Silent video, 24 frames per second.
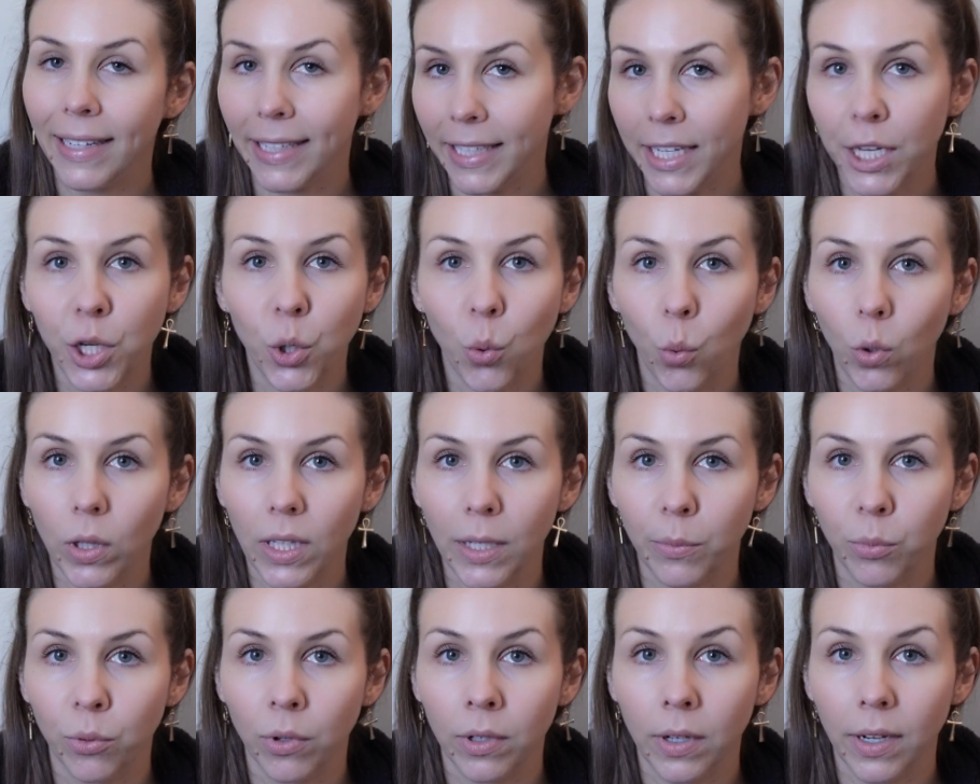
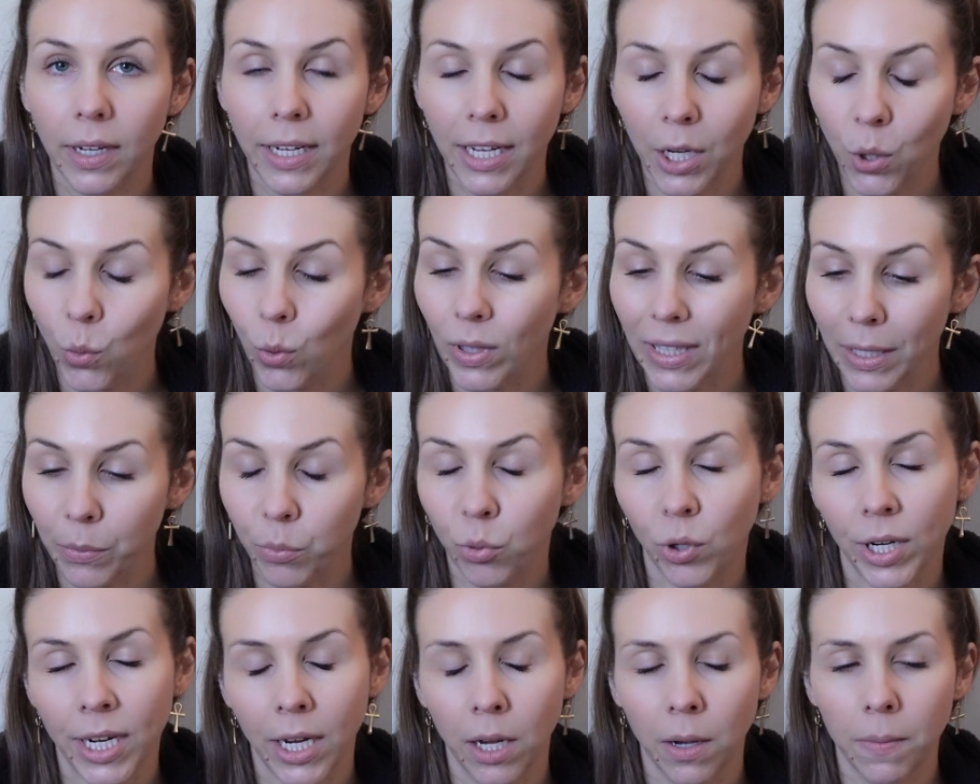
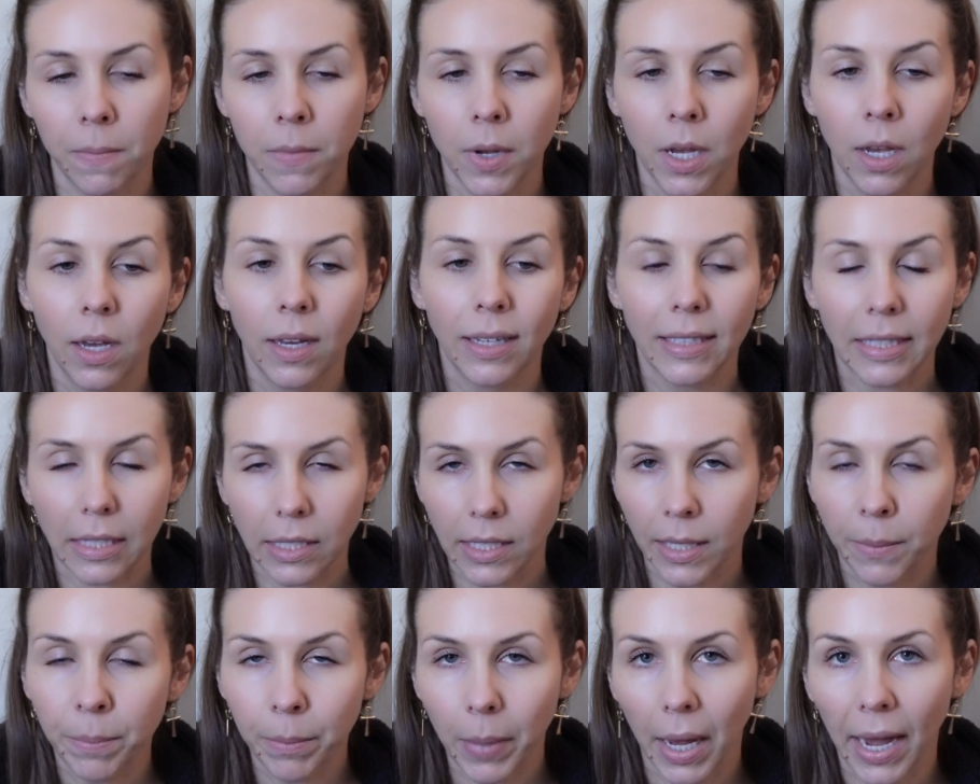equilibrium,
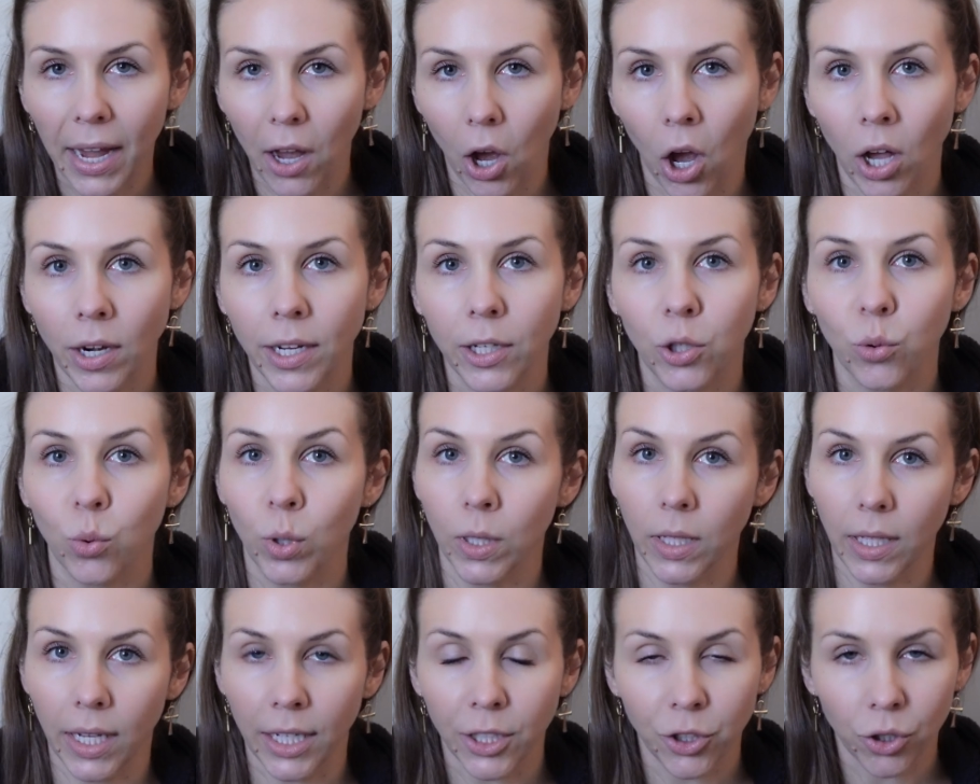symbiotic
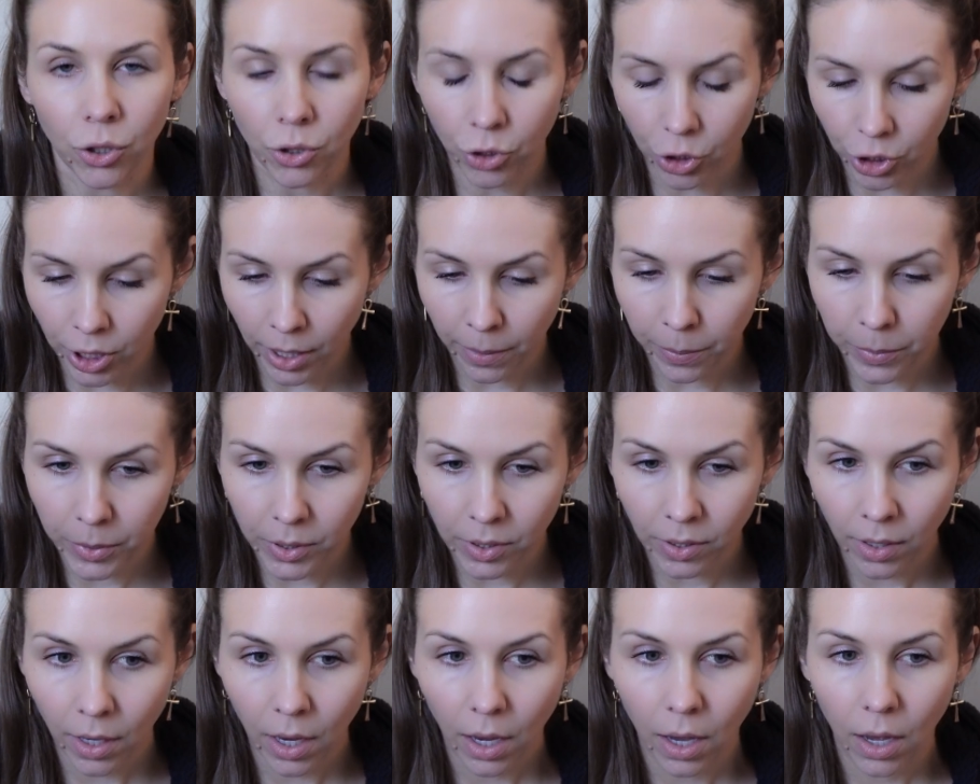
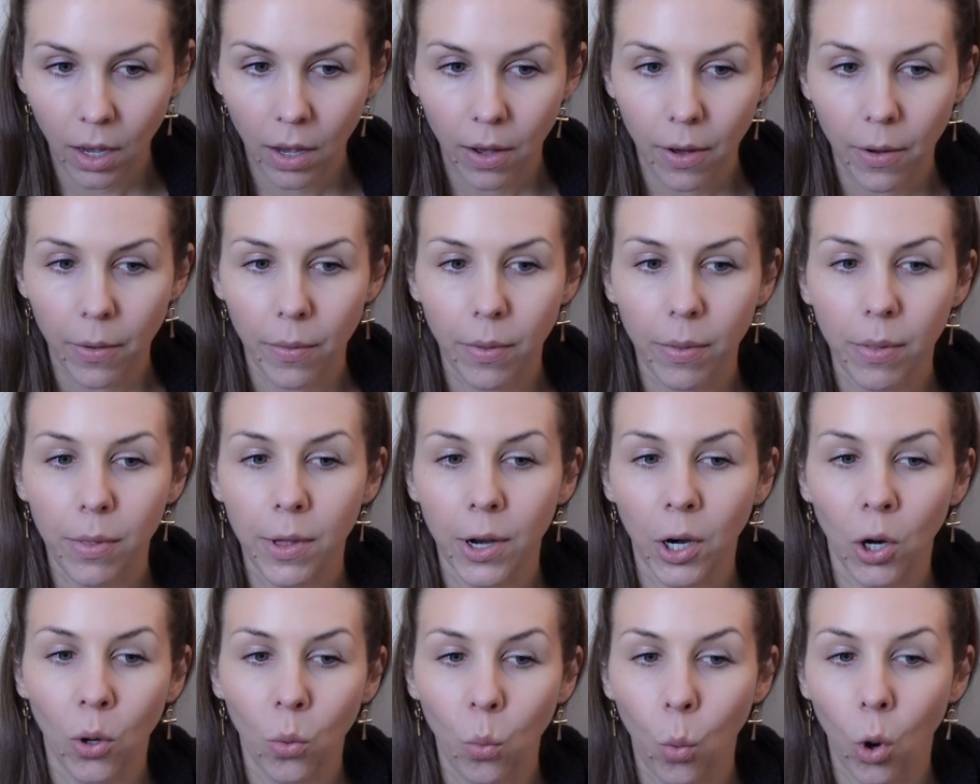relationships,
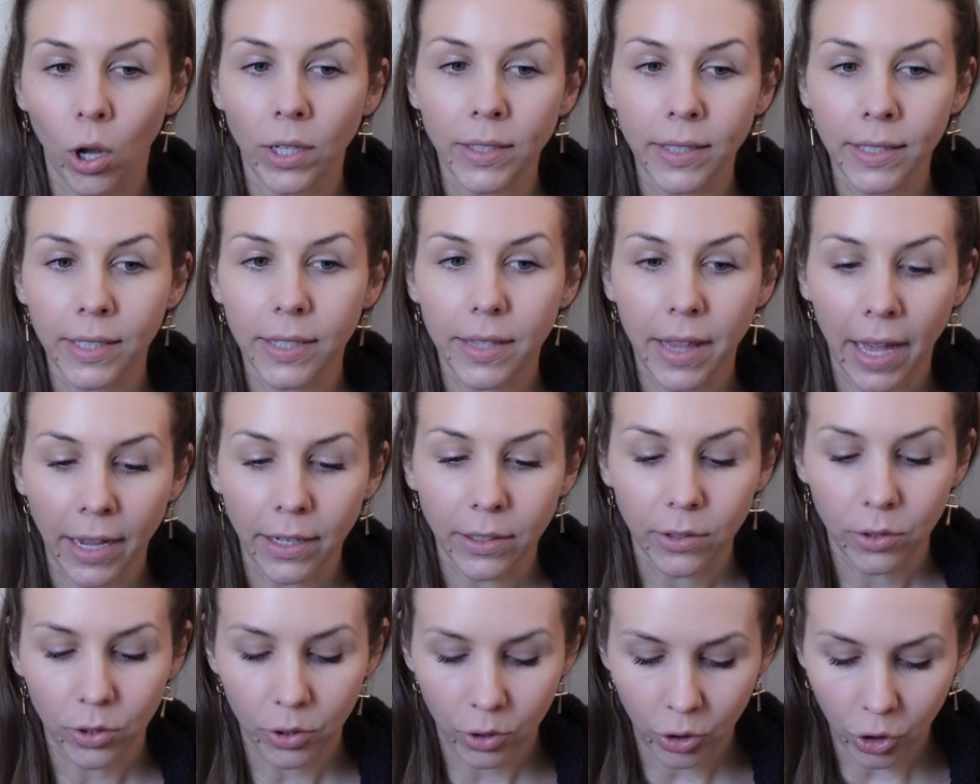they're ones
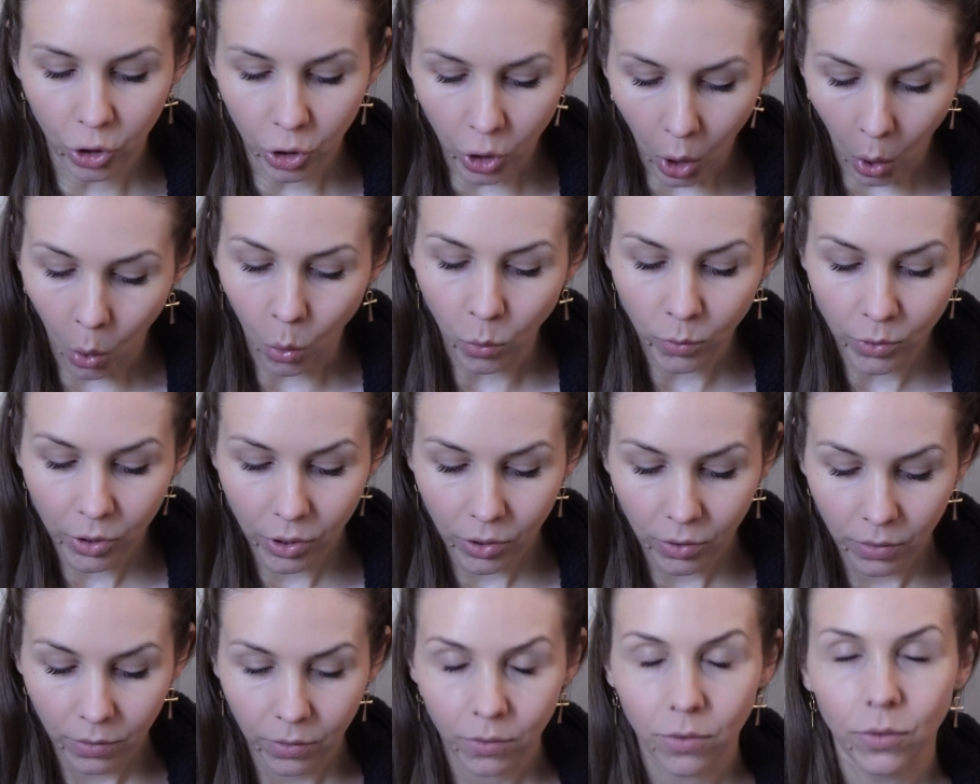that
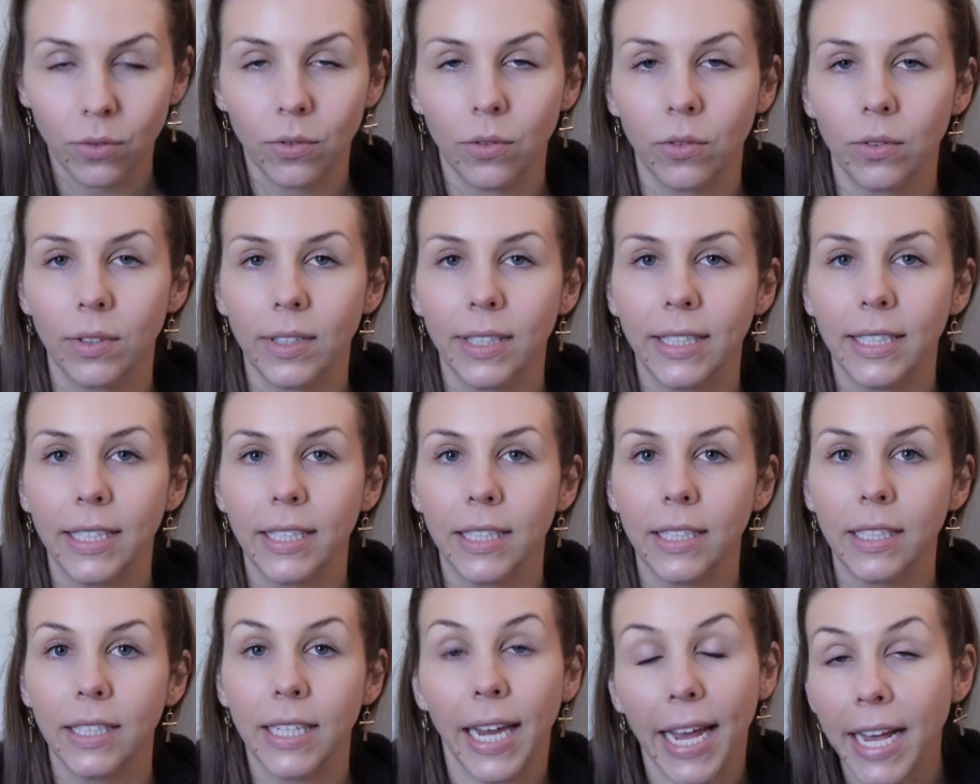don't
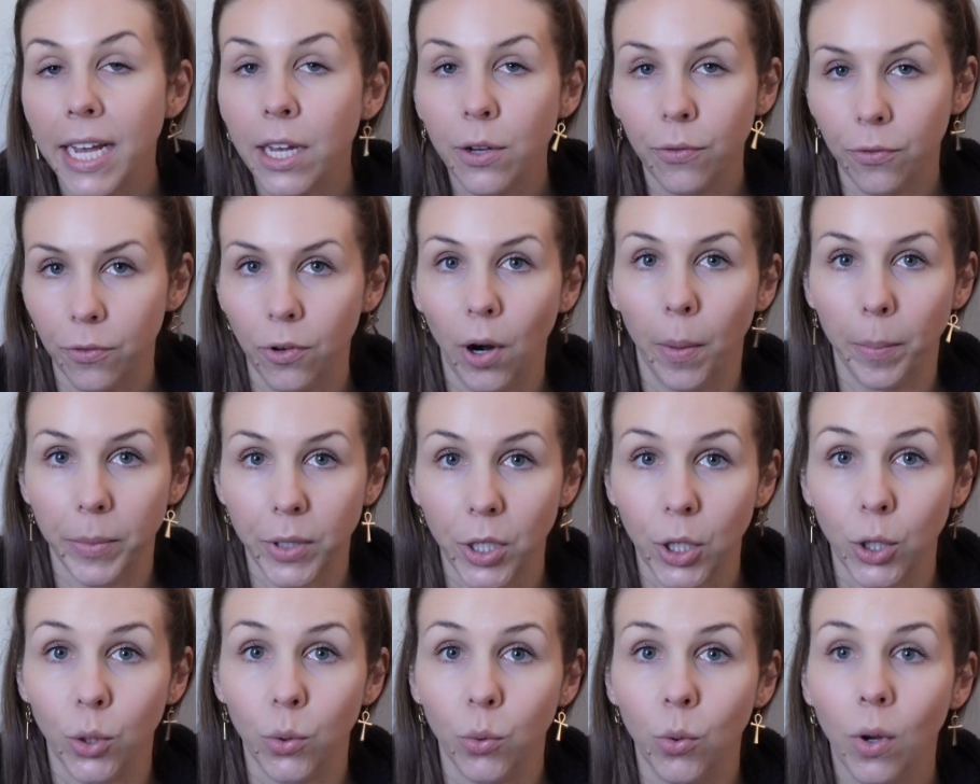take from
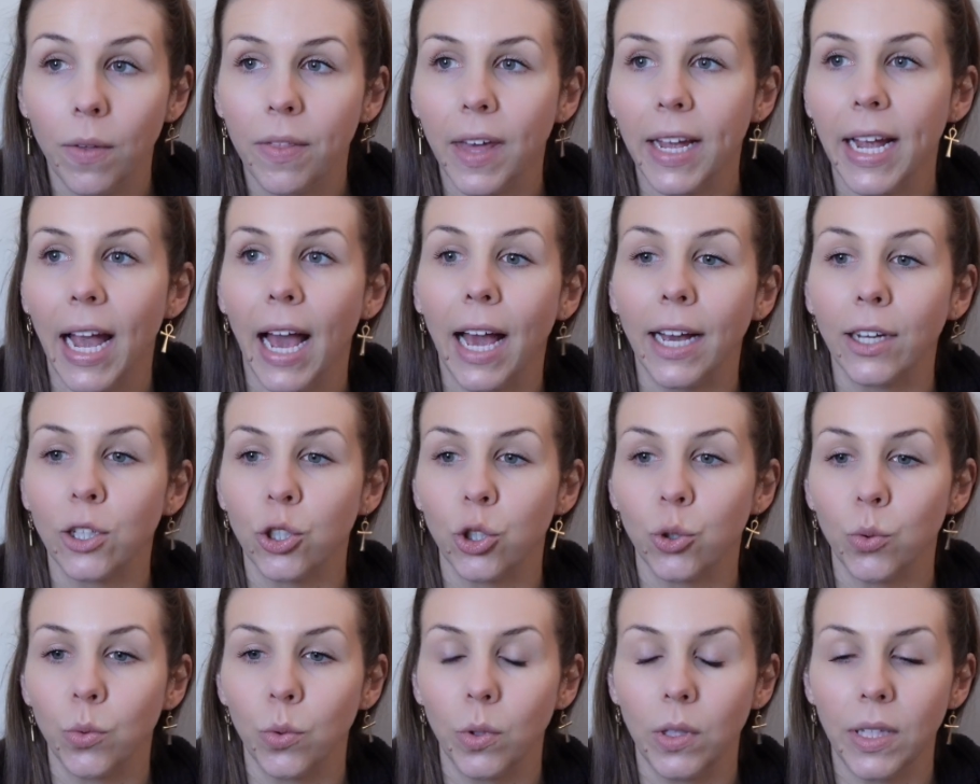you. They
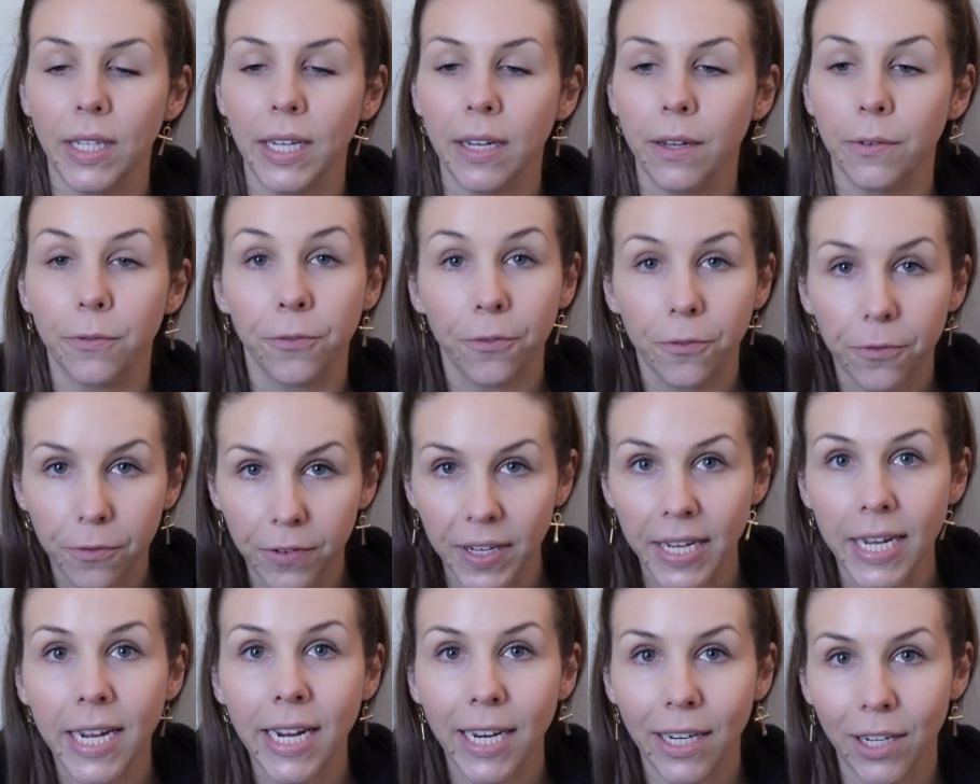actually
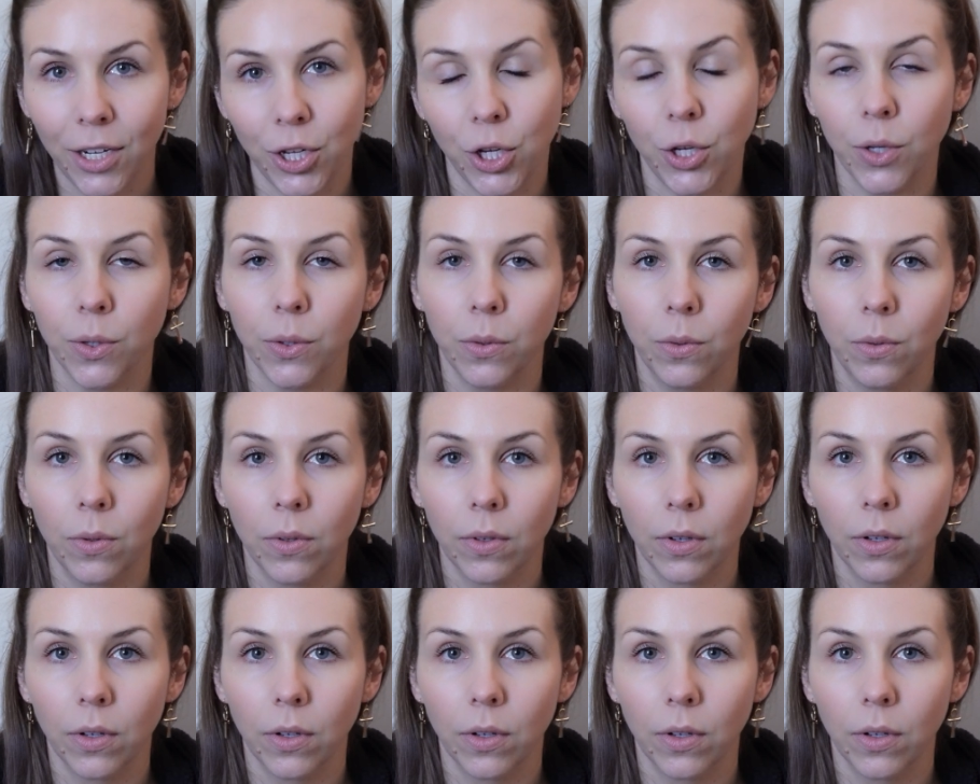feed you.